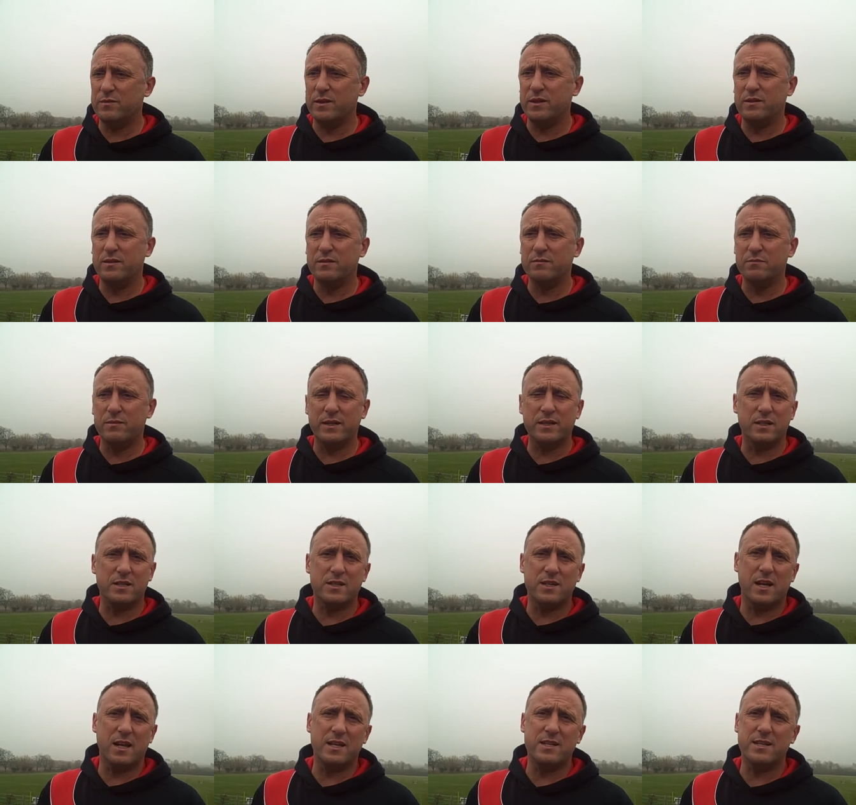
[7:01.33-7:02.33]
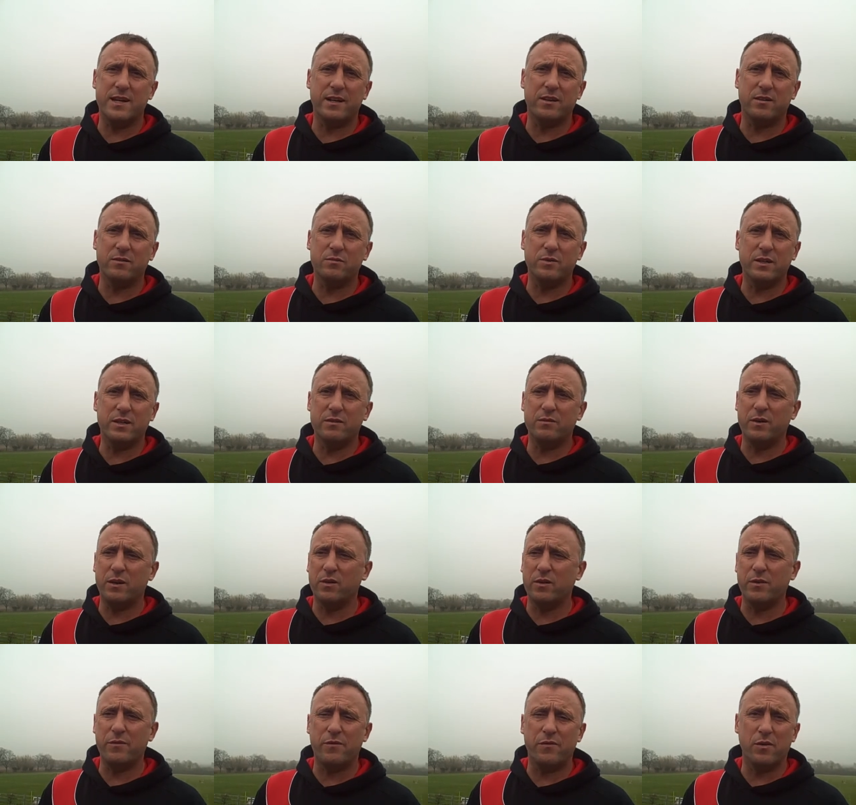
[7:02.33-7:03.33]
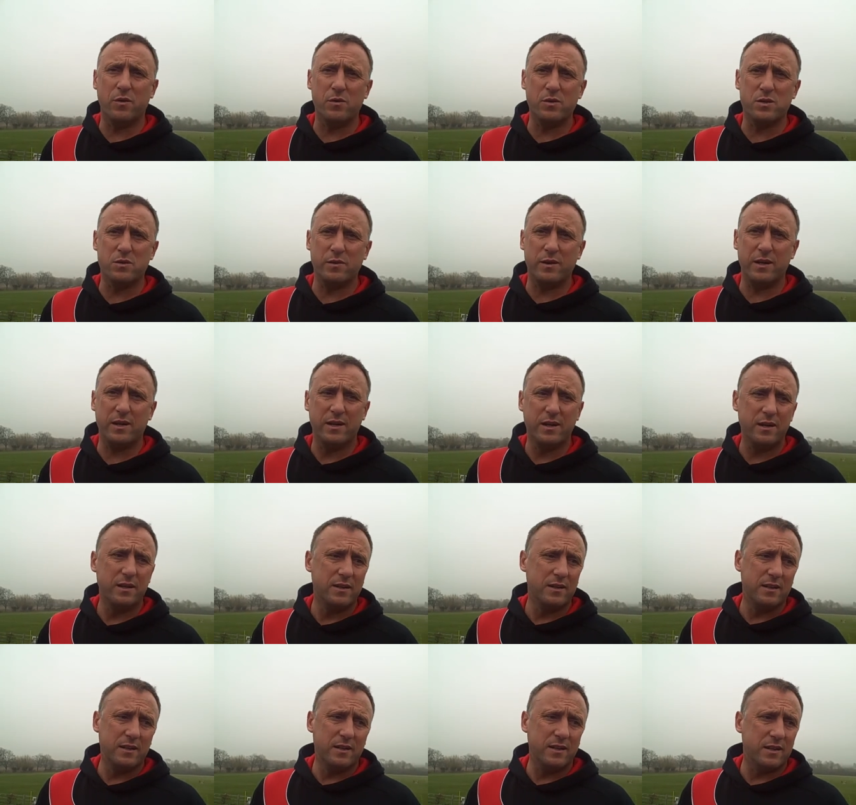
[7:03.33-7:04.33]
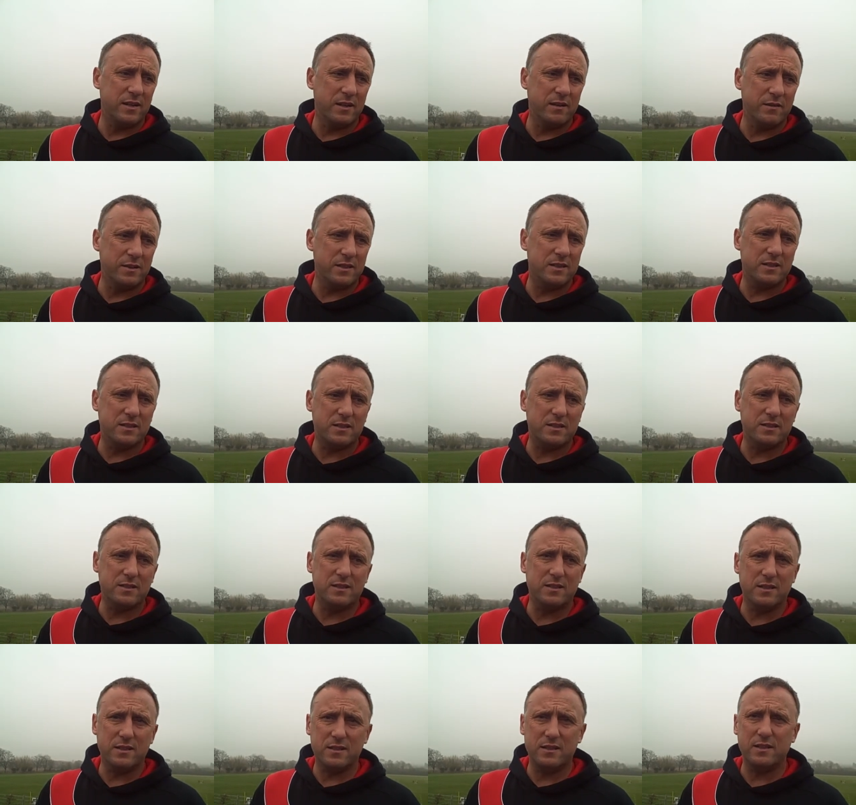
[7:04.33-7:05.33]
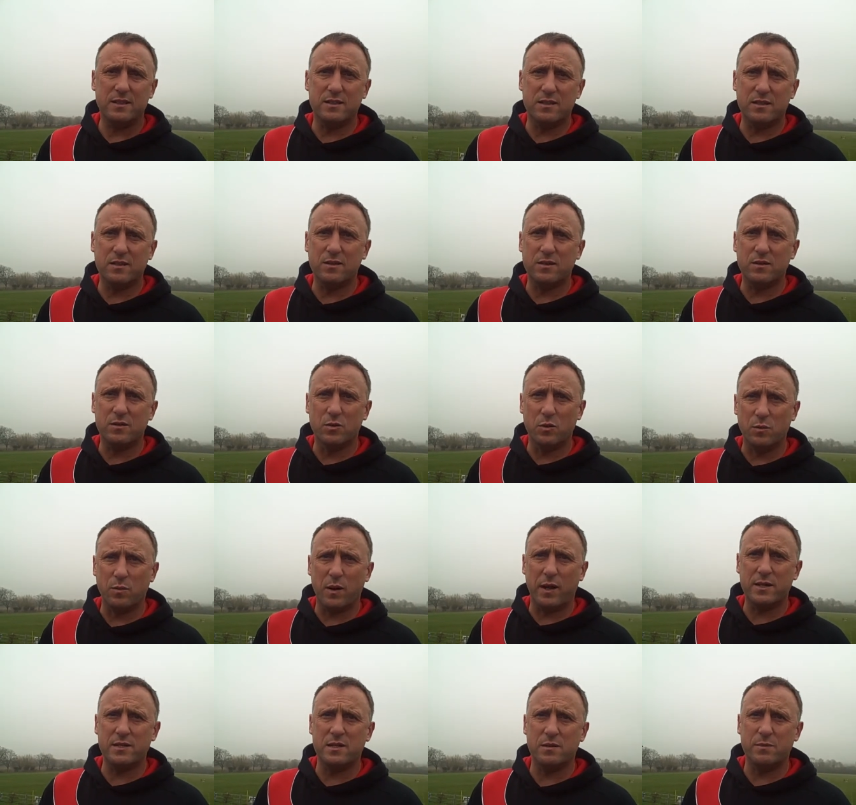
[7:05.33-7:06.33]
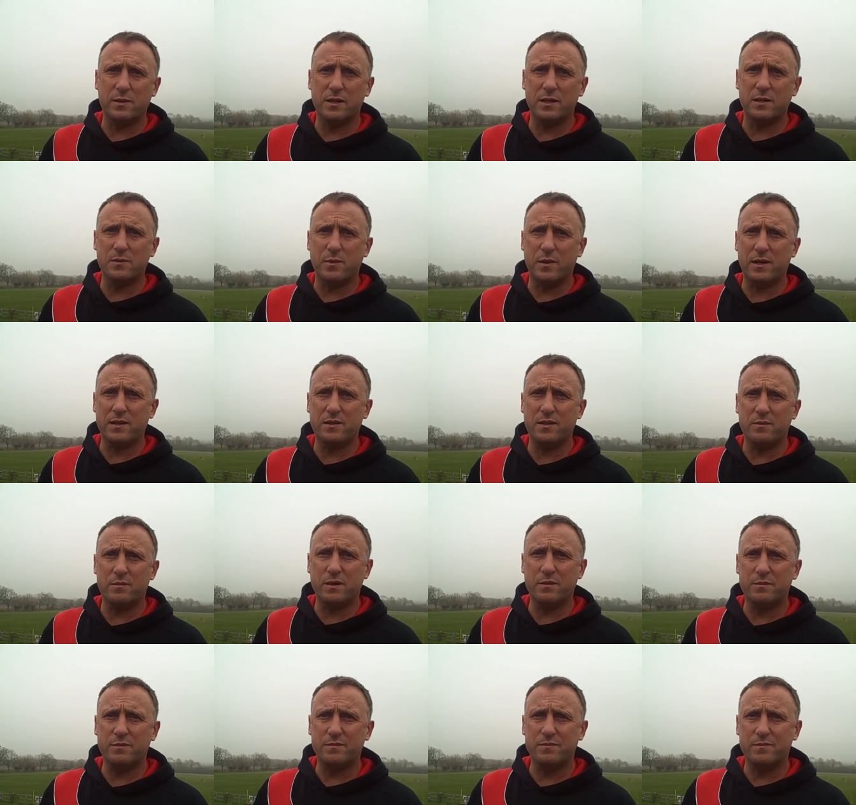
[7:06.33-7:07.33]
we, we meet the challenge head on. We're, we're looking forward to it. You know, it's it's a good place to be. This place at the moment.